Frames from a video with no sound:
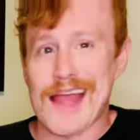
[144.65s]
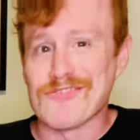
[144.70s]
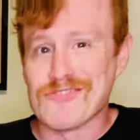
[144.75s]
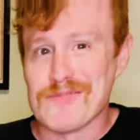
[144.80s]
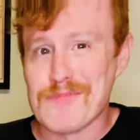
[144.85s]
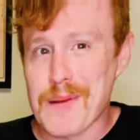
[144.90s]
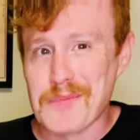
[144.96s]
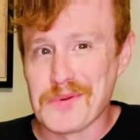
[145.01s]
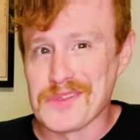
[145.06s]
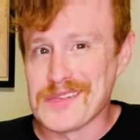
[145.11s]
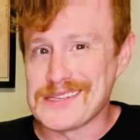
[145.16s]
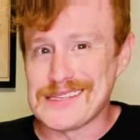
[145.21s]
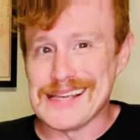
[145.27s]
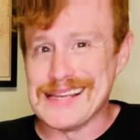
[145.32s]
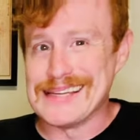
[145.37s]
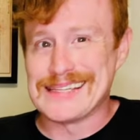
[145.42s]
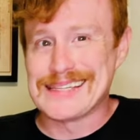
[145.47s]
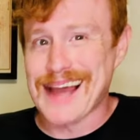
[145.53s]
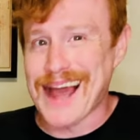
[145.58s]
remember this
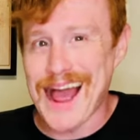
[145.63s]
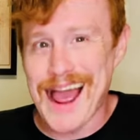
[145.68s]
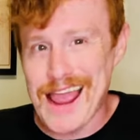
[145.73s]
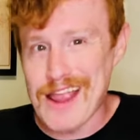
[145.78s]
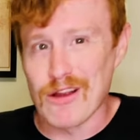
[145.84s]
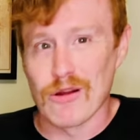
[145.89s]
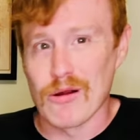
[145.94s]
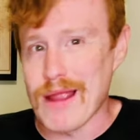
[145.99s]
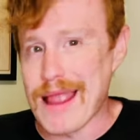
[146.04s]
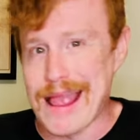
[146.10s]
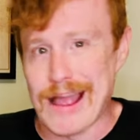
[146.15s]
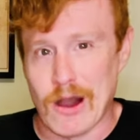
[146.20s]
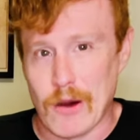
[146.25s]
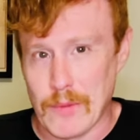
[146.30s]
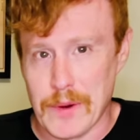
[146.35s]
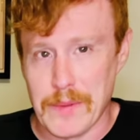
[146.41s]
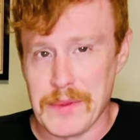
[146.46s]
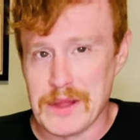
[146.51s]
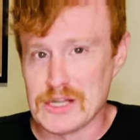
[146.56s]
entire
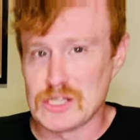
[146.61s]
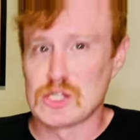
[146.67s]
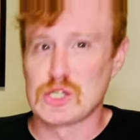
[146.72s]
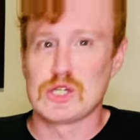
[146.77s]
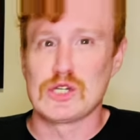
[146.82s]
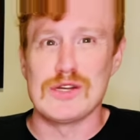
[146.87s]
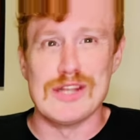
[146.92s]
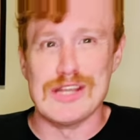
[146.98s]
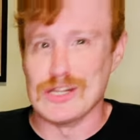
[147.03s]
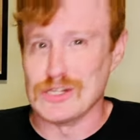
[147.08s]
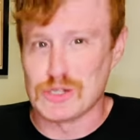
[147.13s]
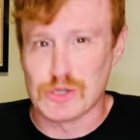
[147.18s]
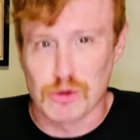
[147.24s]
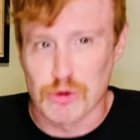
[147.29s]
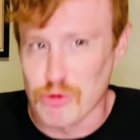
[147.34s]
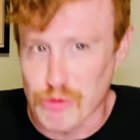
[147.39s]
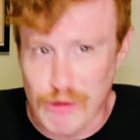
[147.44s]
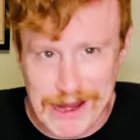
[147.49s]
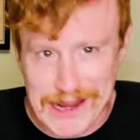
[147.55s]
album
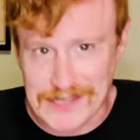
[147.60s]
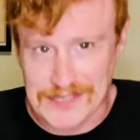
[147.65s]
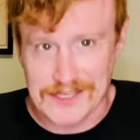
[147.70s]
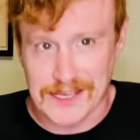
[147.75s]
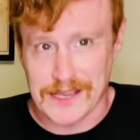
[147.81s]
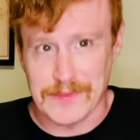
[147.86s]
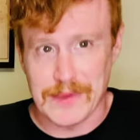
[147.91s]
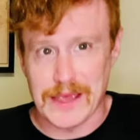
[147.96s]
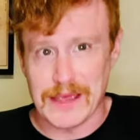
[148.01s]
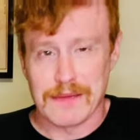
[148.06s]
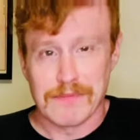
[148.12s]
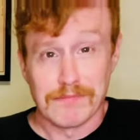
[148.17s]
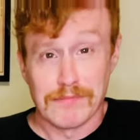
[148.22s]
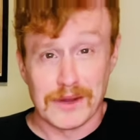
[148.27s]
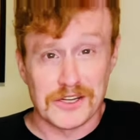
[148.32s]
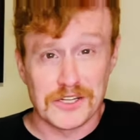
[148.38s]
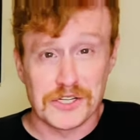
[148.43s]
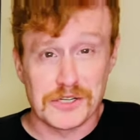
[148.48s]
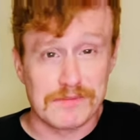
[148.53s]
entrancing me,
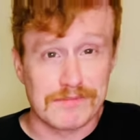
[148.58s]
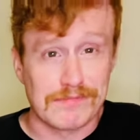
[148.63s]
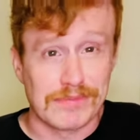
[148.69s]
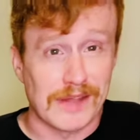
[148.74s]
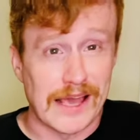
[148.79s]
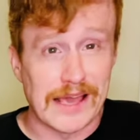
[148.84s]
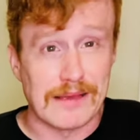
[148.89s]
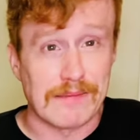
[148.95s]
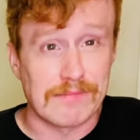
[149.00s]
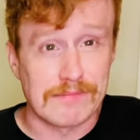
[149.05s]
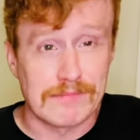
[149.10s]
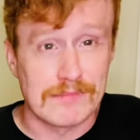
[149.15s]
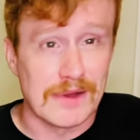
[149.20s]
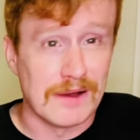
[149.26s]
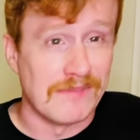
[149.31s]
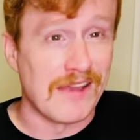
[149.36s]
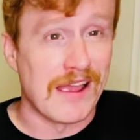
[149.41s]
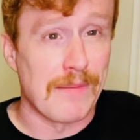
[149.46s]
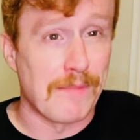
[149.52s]
much like
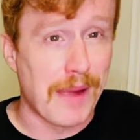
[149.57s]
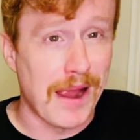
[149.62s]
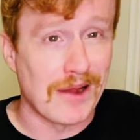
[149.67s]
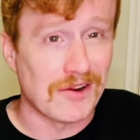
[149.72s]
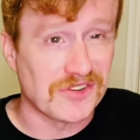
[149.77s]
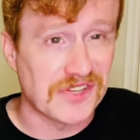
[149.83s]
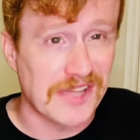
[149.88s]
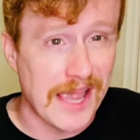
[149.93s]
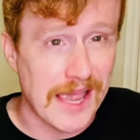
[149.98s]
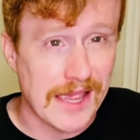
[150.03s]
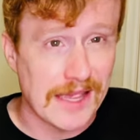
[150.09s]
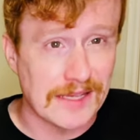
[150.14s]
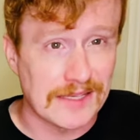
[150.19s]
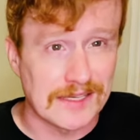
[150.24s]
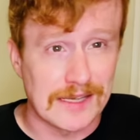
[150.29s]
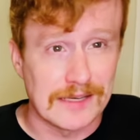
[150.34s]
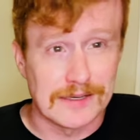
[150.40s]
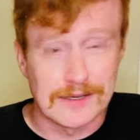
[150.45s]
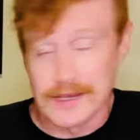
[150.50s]
a vampire's
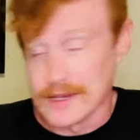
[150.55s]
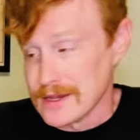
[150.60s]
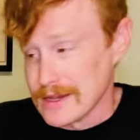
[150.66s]
gaze, and